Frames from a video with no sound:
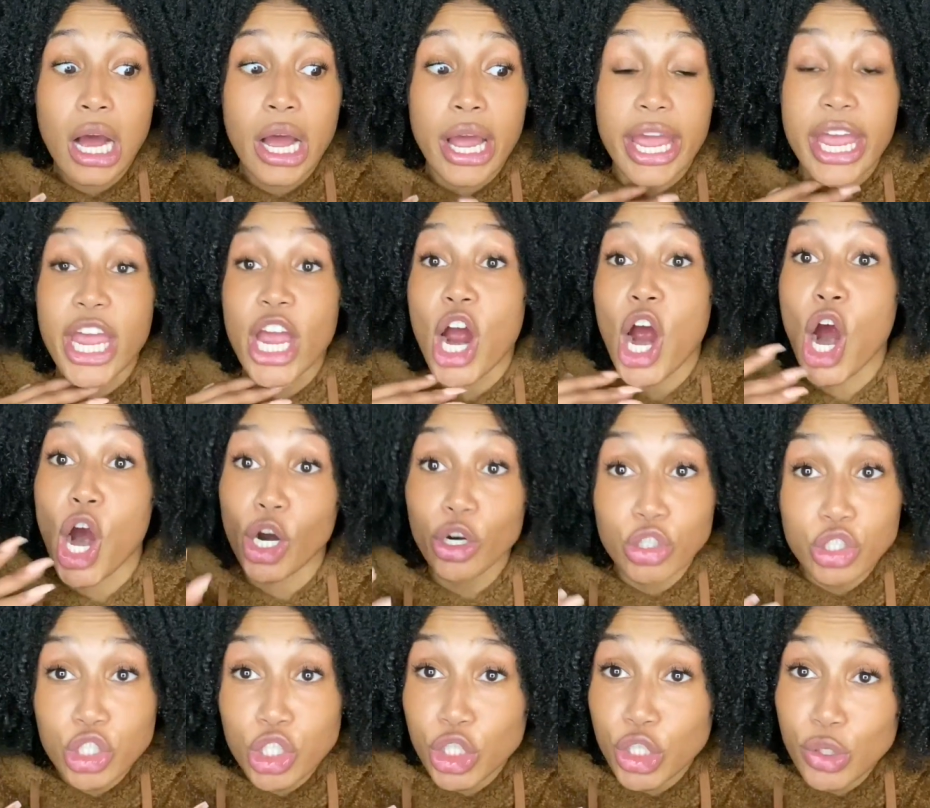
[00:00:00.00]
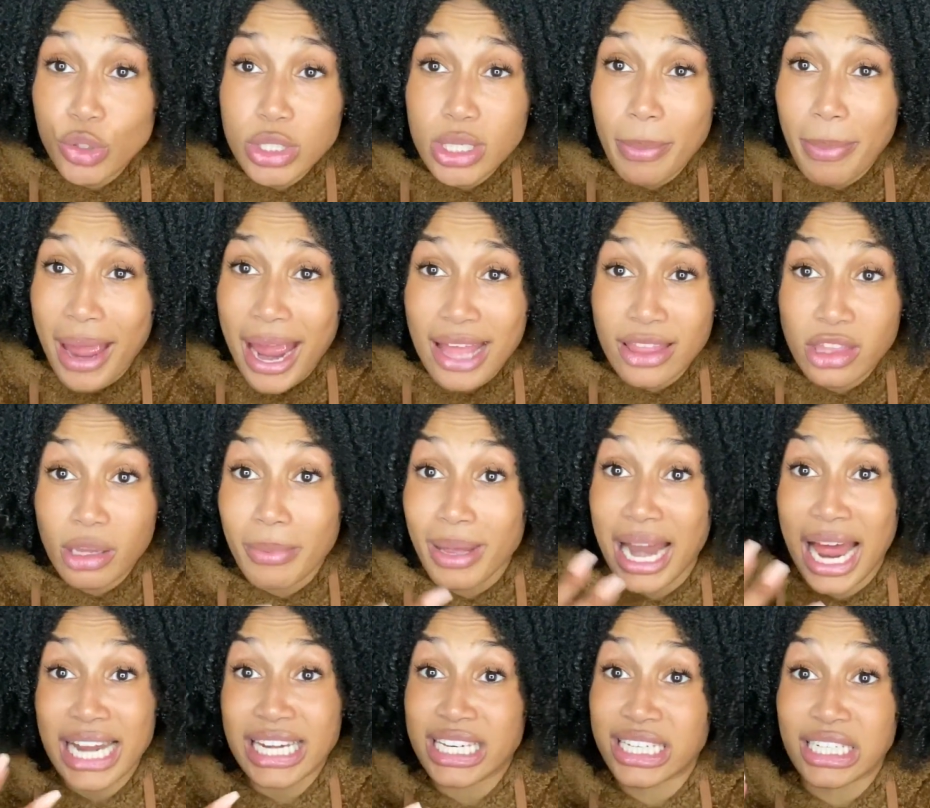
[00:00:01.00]
It hurts to use the bathroom, and
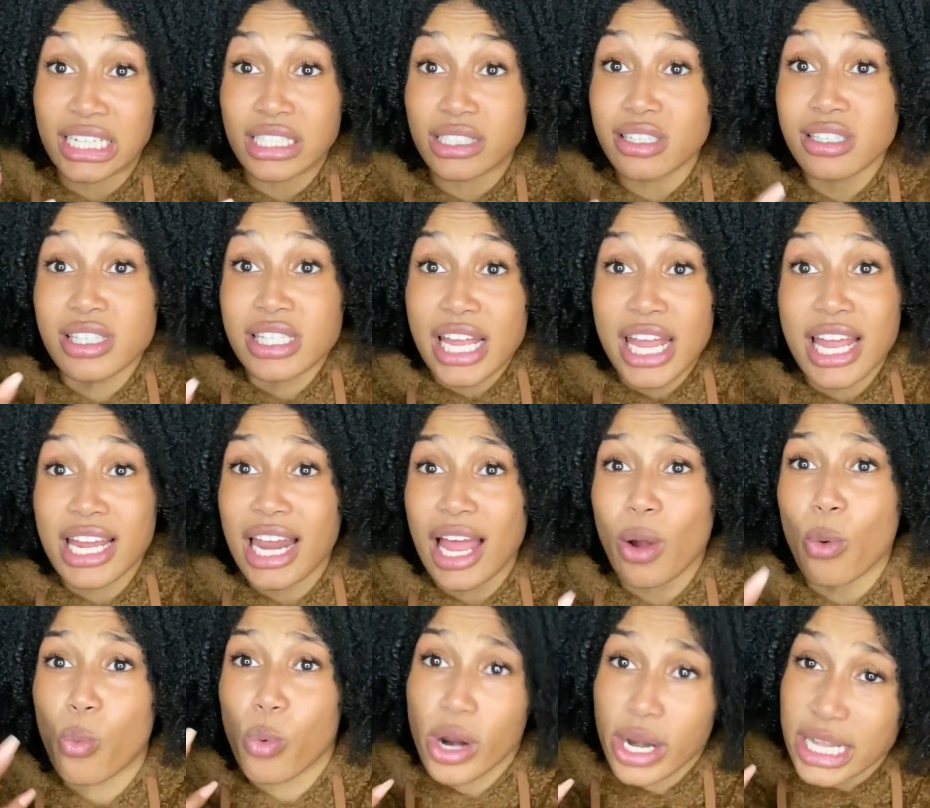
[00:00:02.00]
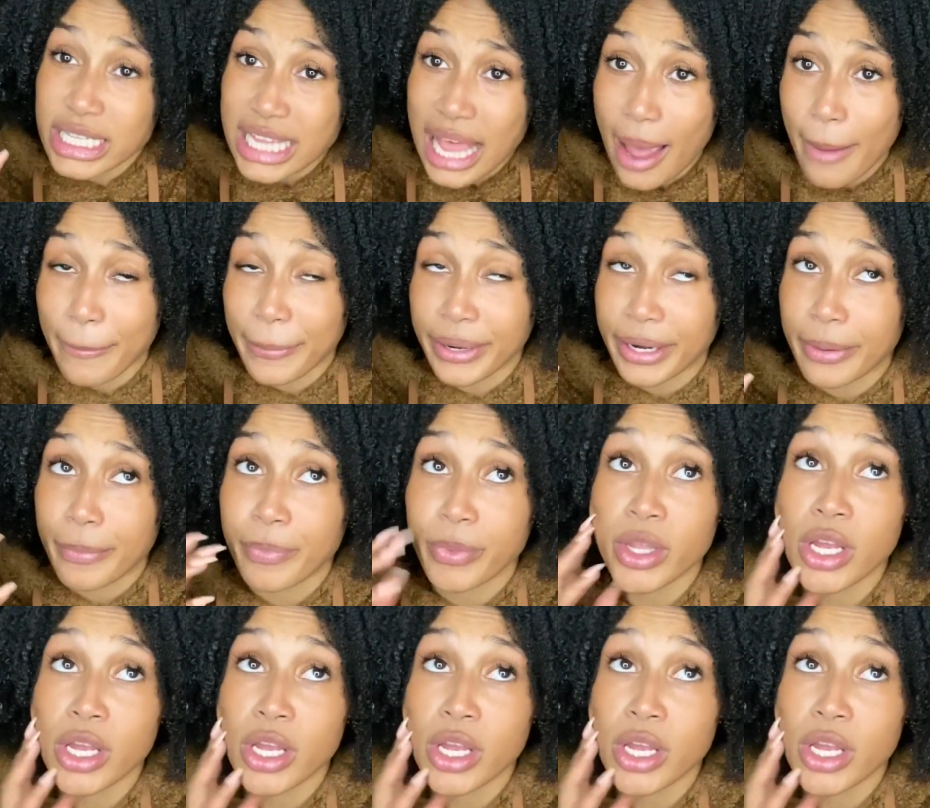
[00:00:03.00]
I didn't understand like what is happening.